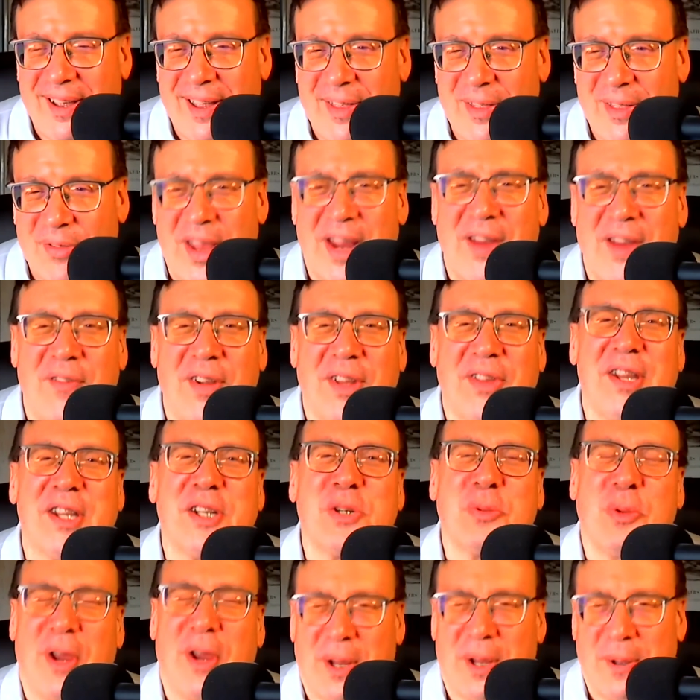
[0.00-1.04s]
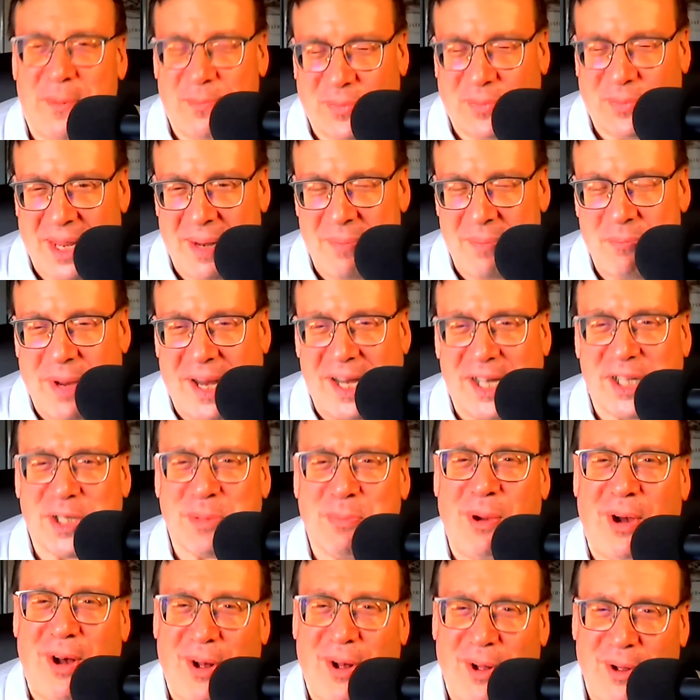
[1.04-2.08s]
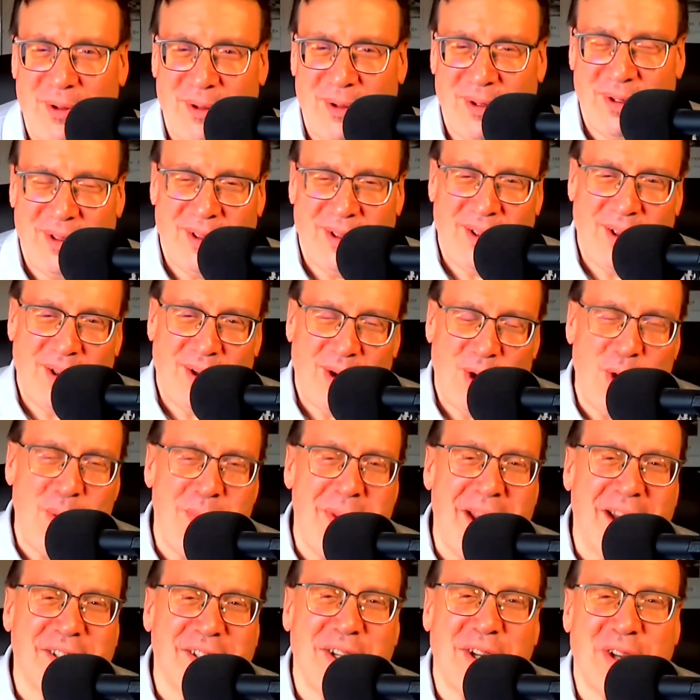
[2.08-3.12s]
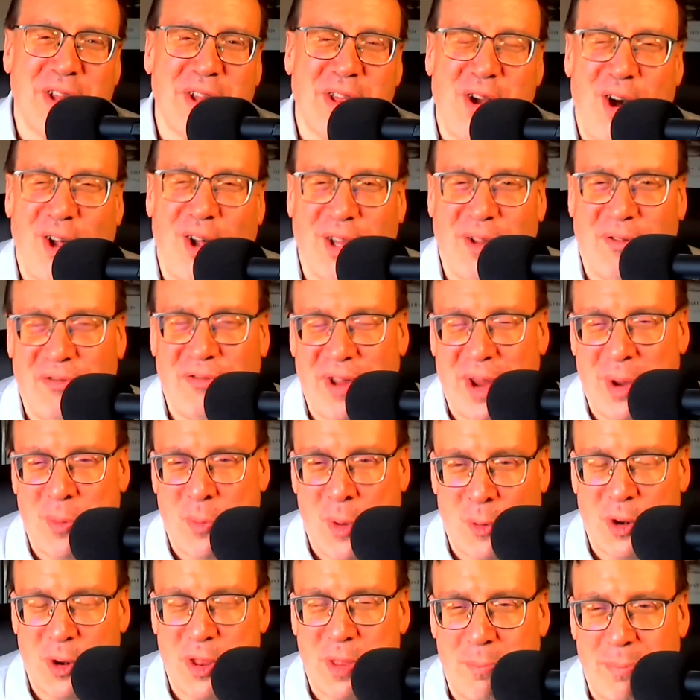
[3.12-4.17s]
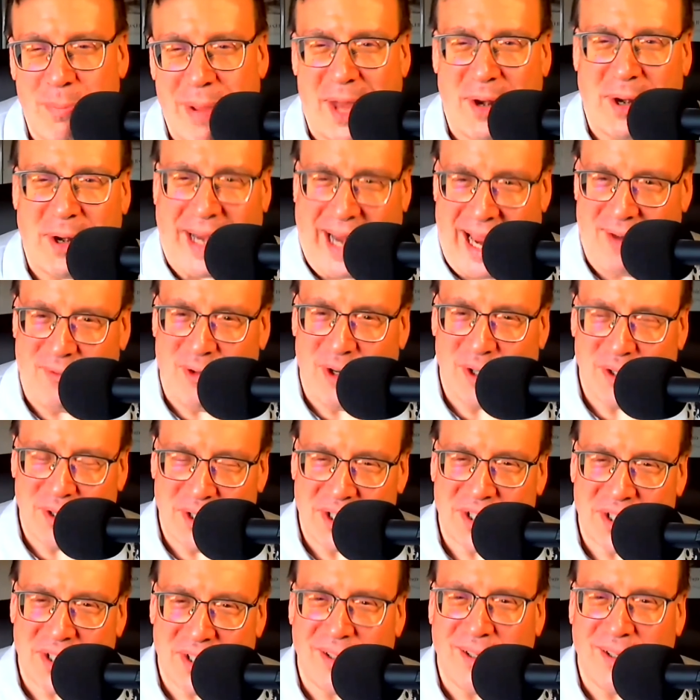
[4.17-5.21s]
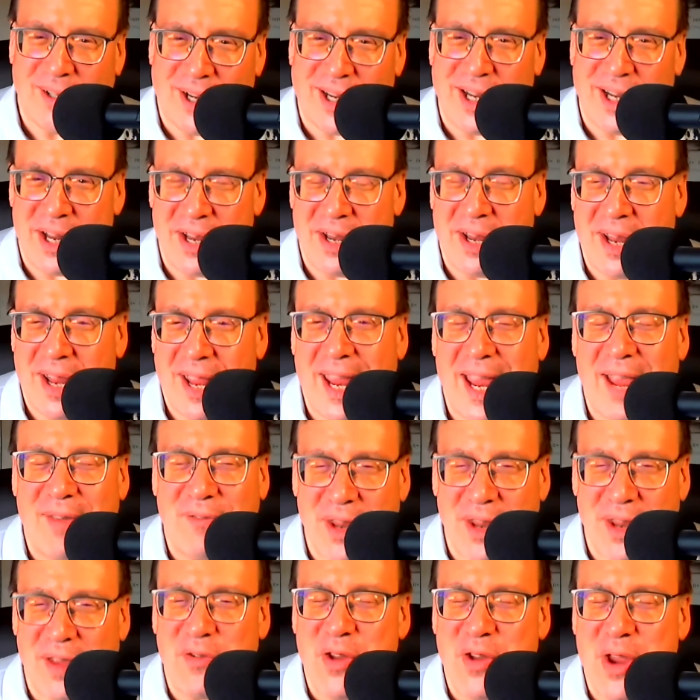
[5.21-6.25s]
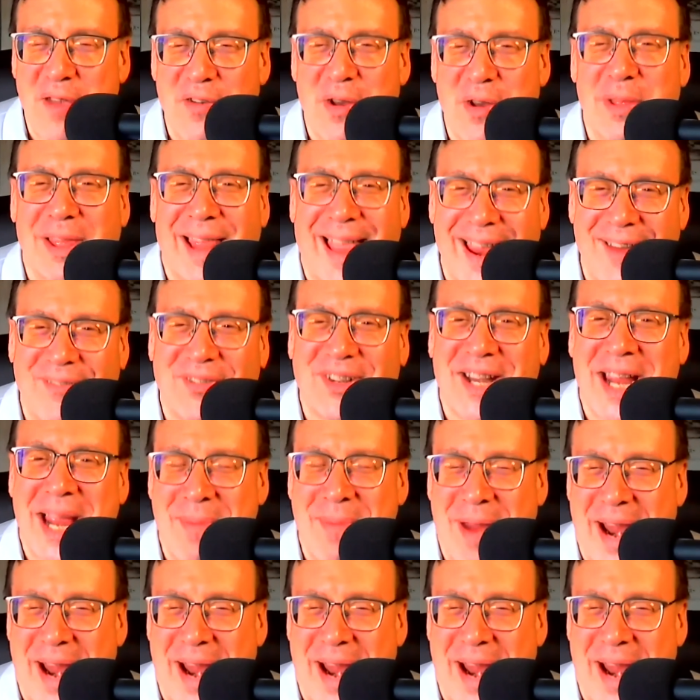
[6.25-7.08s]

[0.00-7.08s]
think of it this way: in baseball, who makes it to the Hall of Fame? What were the batting averages? Look at it. If you have a lifetime